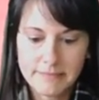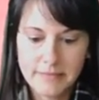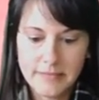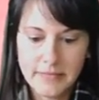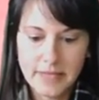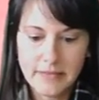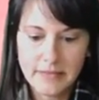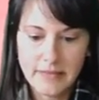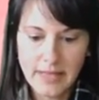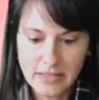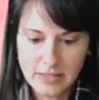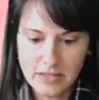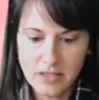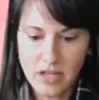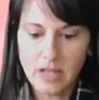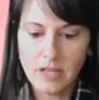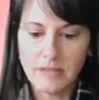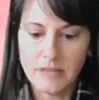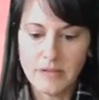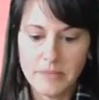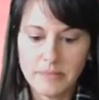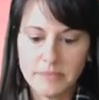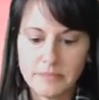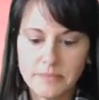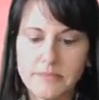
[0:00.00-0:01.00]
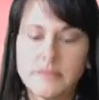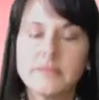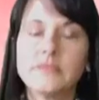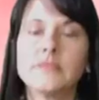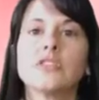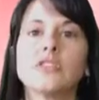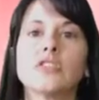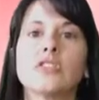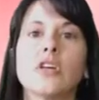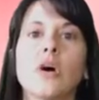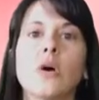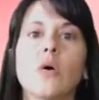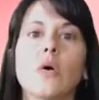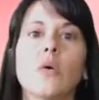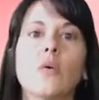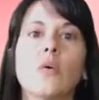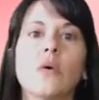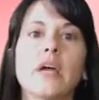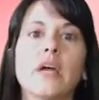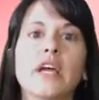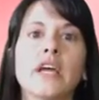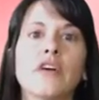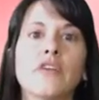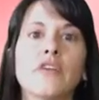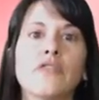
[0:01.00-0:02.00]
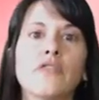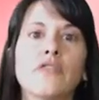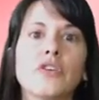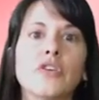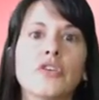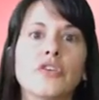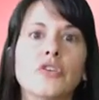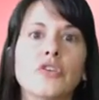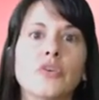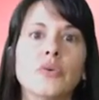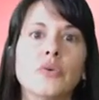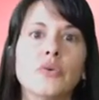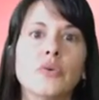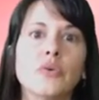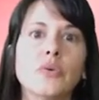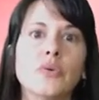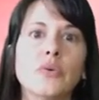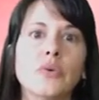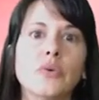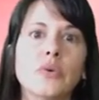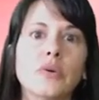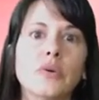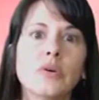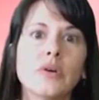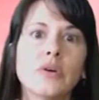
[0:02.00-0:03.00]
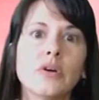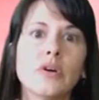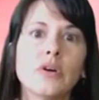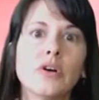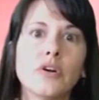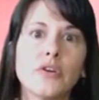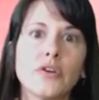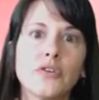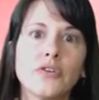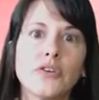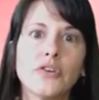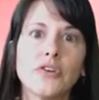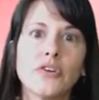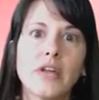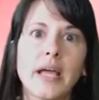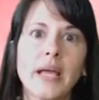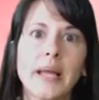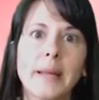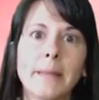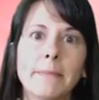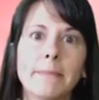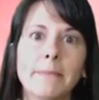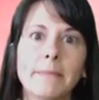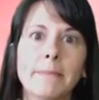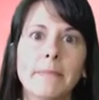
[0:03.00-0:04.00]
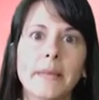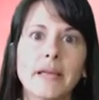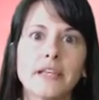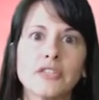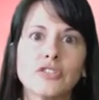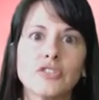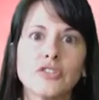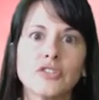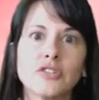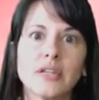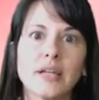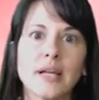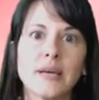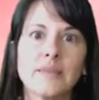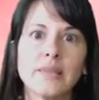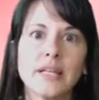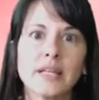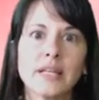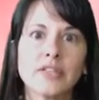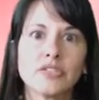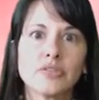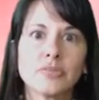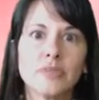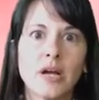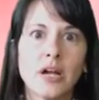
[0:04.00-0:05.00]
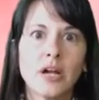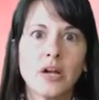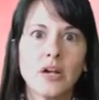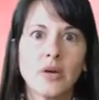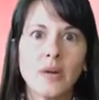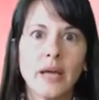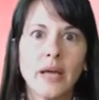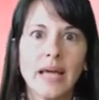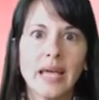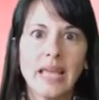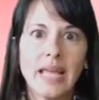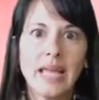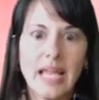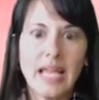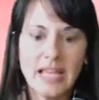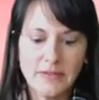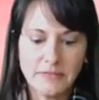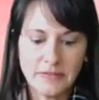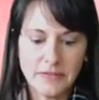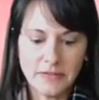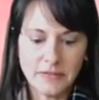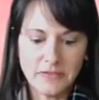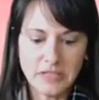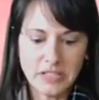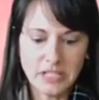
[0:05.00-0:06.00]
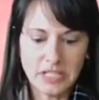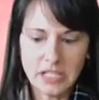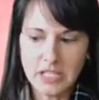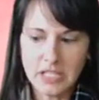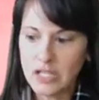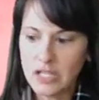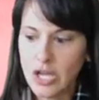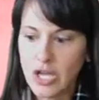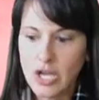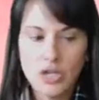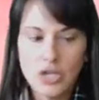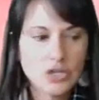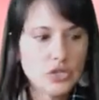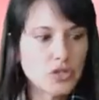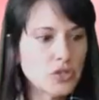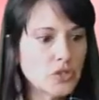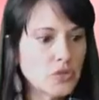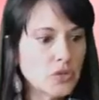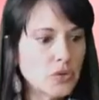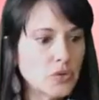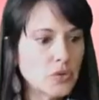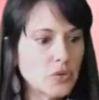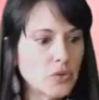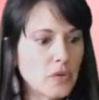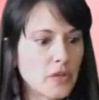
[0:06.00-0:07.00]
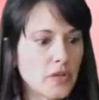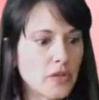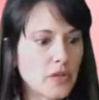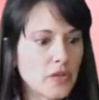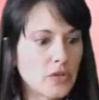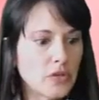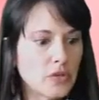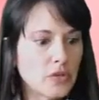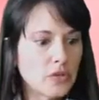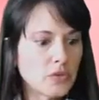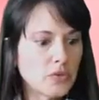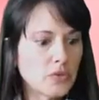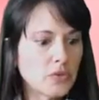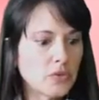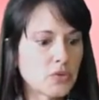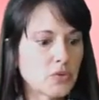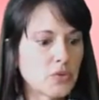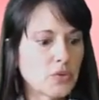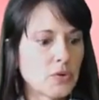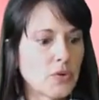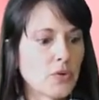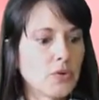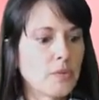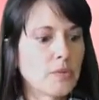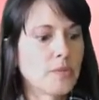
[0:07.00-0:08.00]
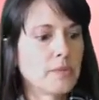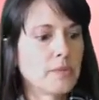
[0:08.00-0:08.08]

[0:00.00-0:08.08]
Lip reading: That's all of them. So if you heard your name, make sure to come down tomorrow at 8:15 to the newsroom.